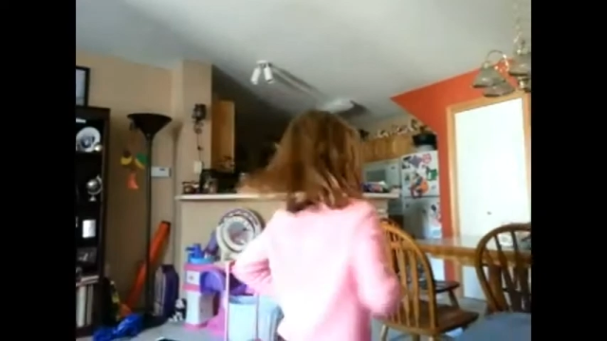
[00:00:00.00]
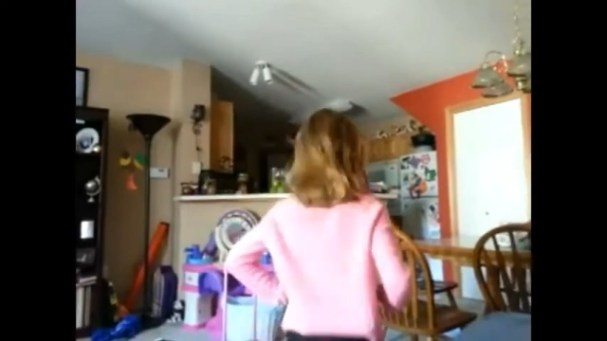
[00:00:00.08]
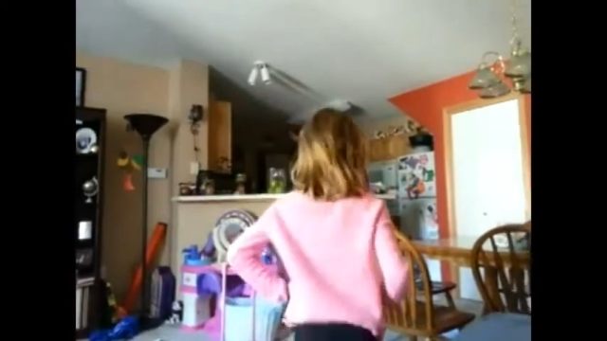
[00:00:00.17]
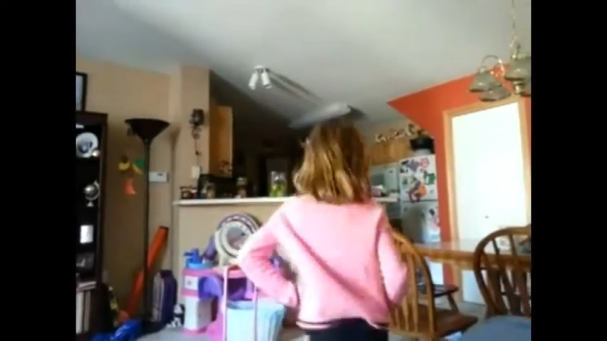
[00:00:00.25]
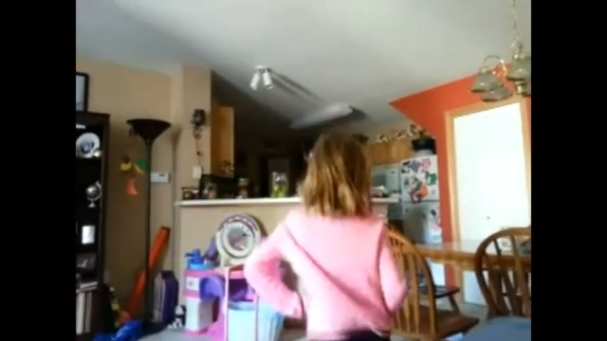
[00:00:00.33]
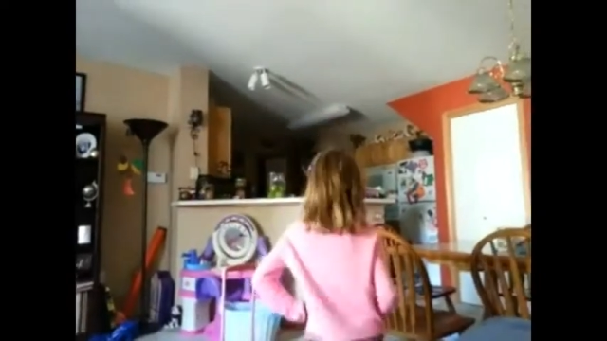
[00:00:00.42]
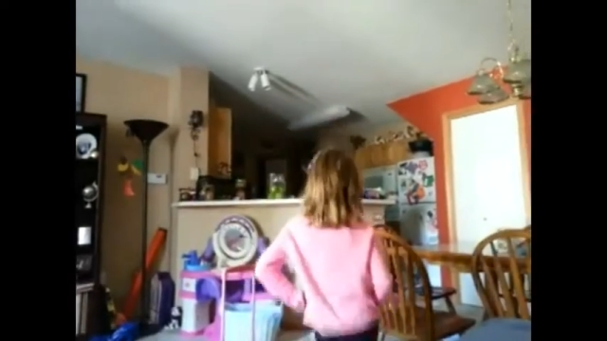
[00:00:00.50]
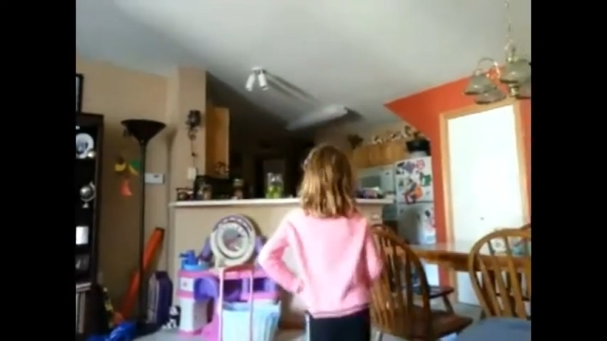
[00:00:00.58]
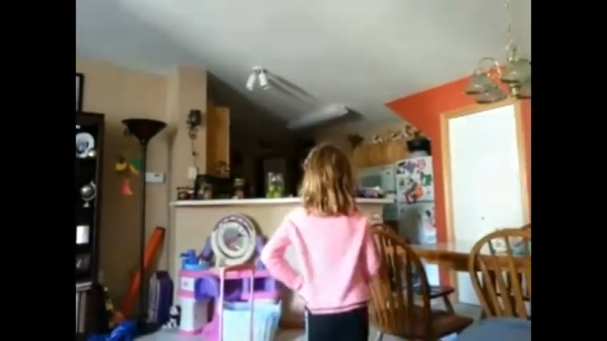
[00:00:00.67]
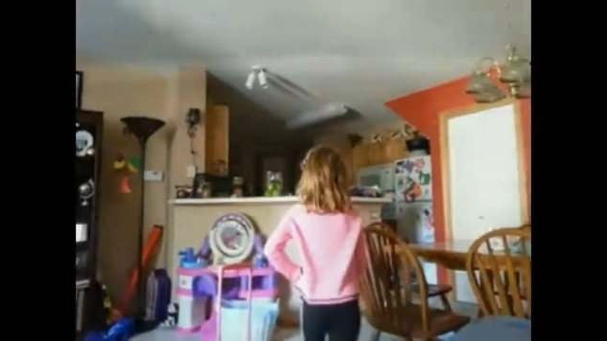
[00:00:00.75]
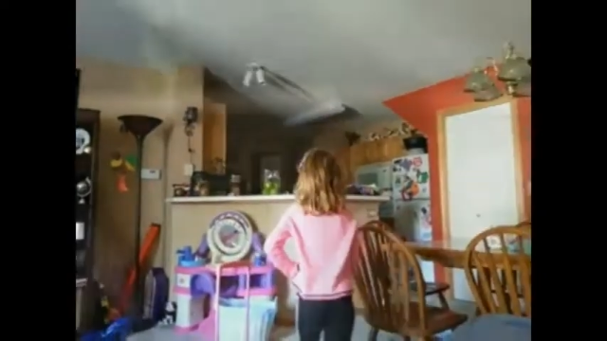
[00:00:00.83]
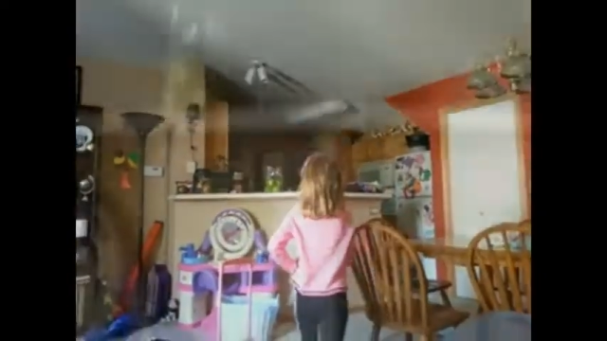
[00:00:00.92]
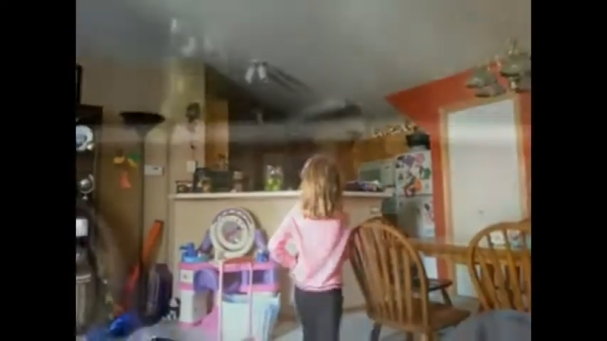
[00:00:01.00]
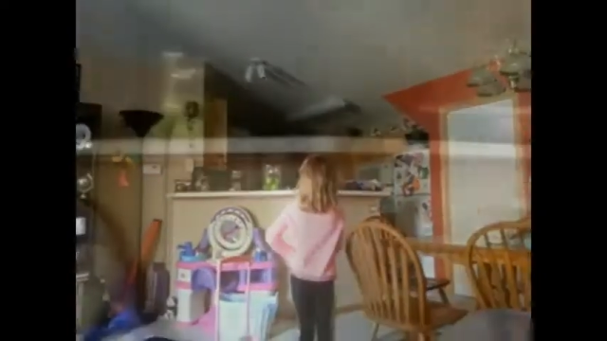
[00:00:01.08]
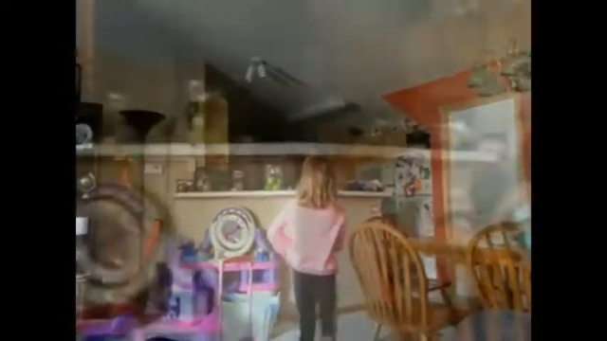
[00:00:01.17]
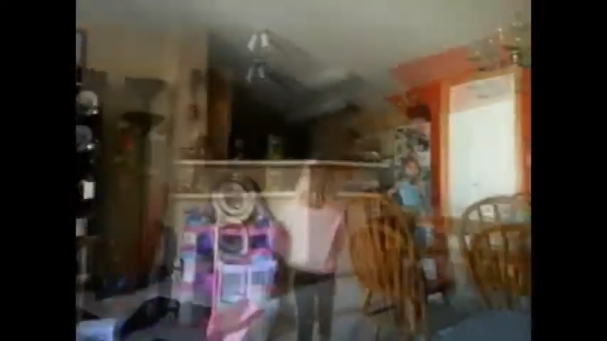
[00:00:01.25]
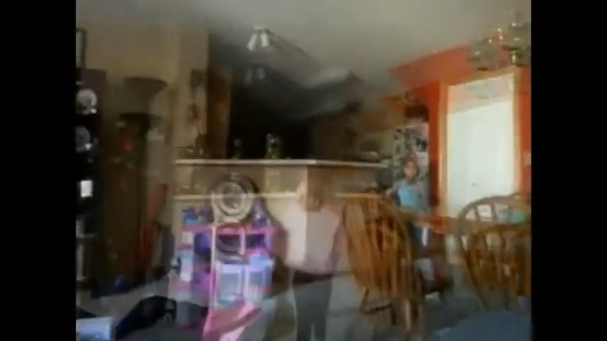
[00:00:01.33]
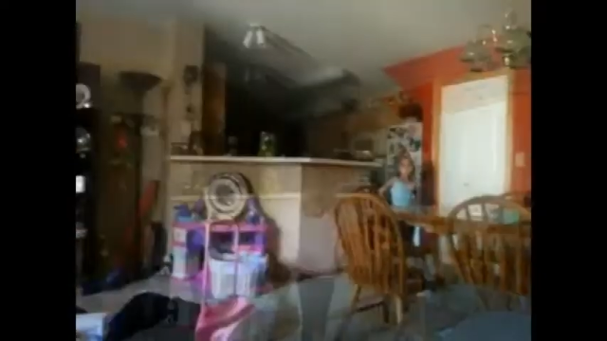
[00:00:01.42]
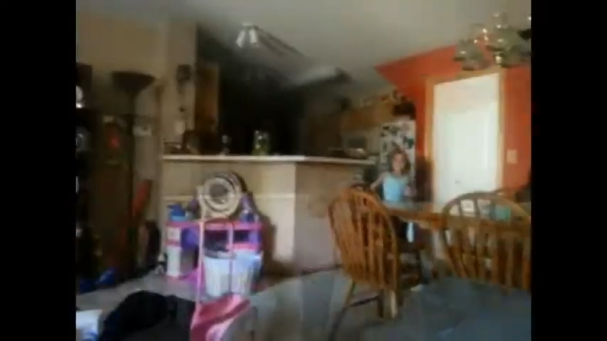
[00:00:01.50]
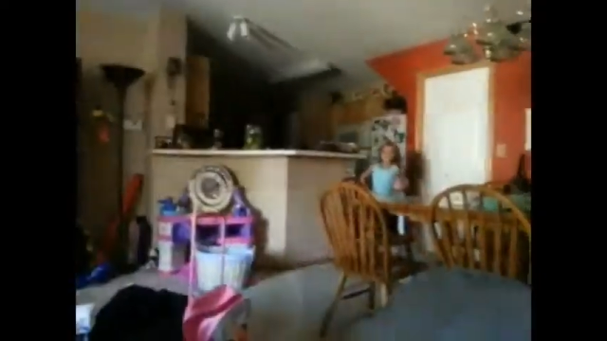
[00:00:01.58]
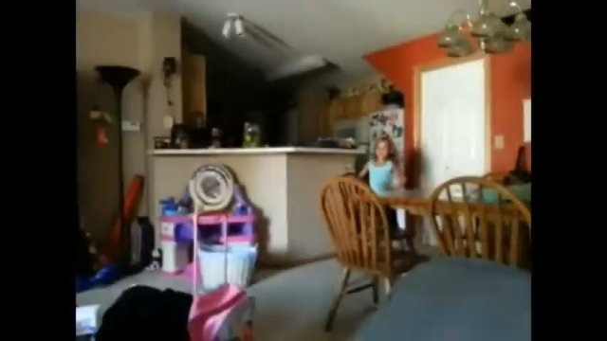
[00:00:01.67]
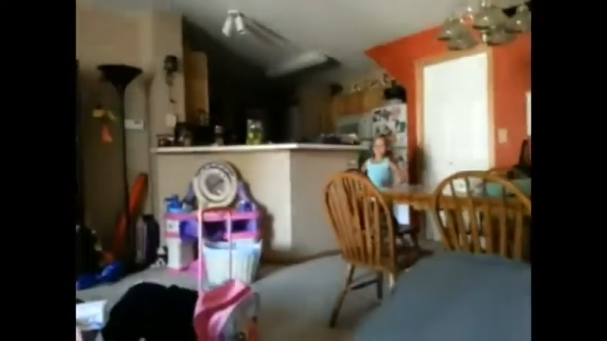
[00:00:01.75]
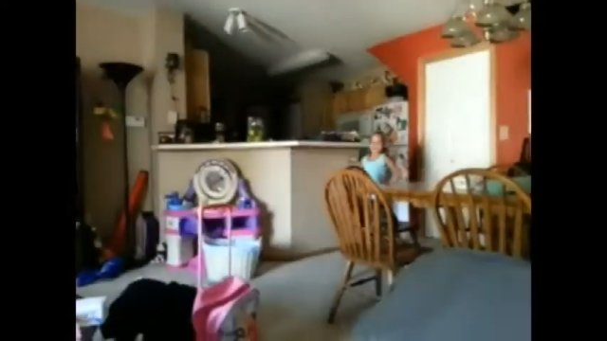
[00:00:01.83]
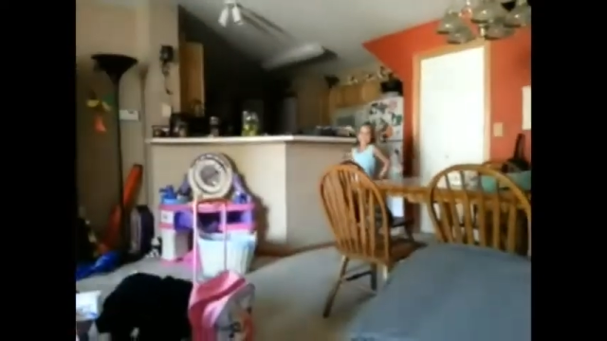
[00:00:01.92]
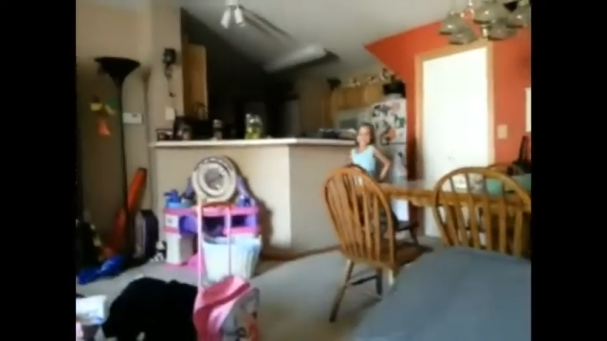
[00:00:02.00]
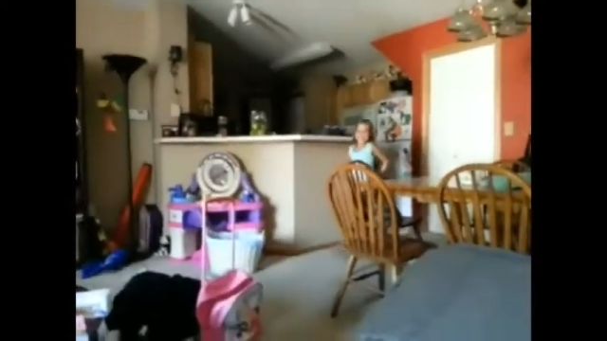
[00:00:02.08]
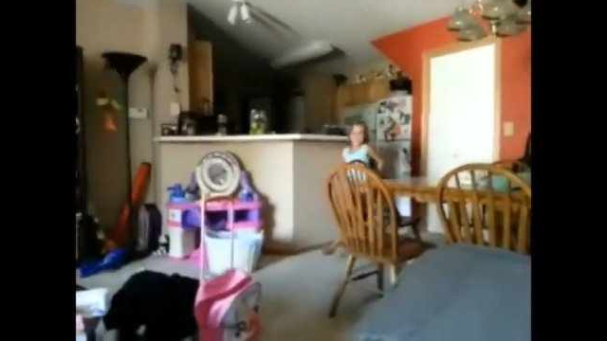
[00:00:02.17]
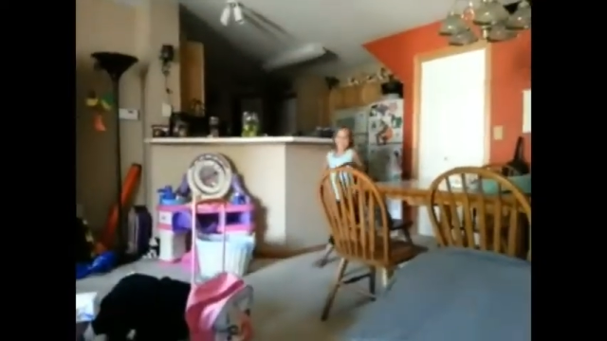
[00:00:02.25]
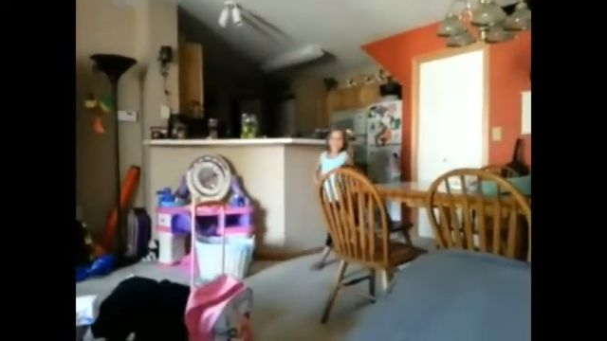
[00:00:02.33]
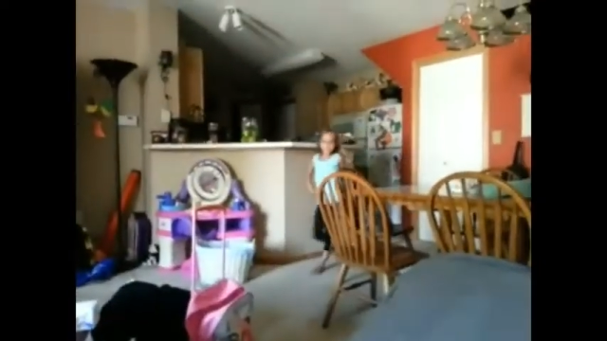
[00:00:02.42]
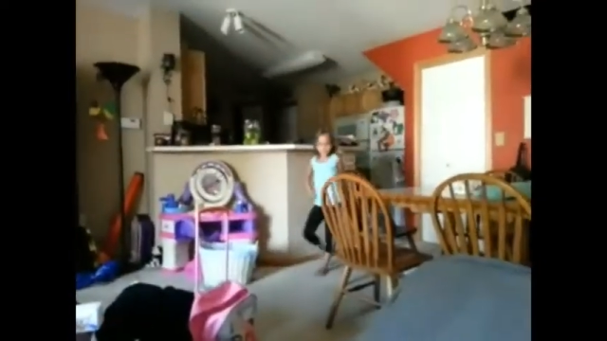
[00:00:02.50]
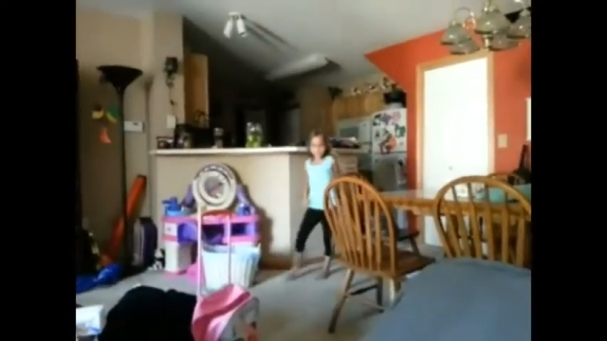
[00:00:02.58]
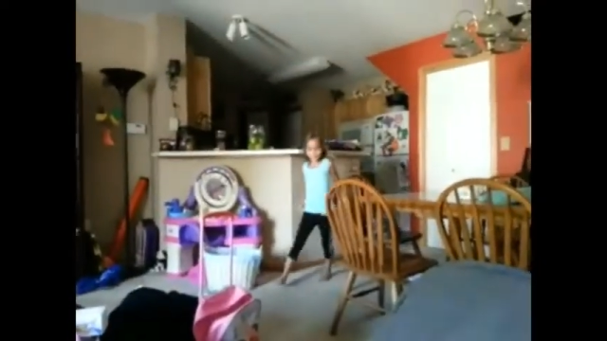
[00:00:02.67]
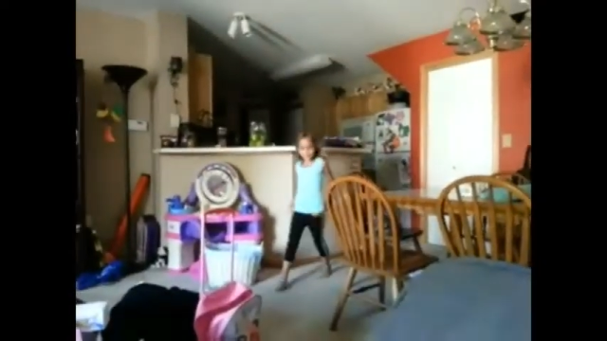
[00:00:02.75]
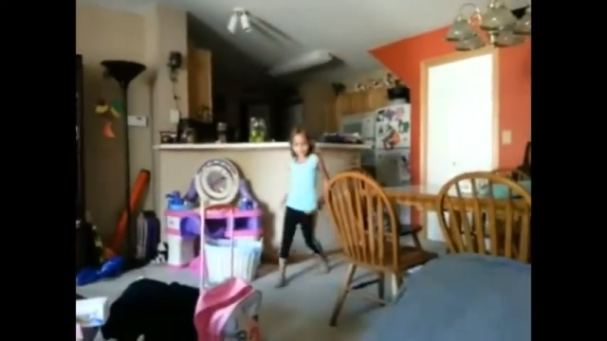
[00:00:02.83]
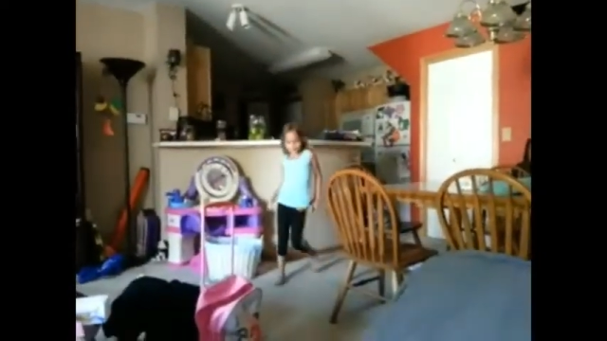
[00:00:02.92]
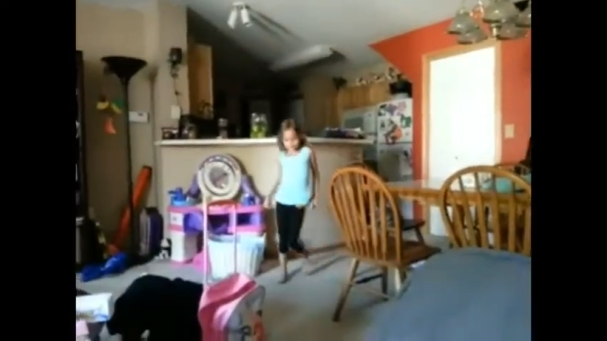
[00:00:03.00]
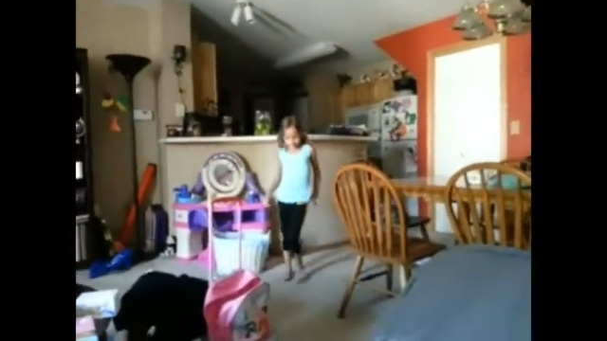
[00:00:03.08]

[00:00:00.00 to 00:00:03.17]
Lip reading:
Nobody's mouth can be seen.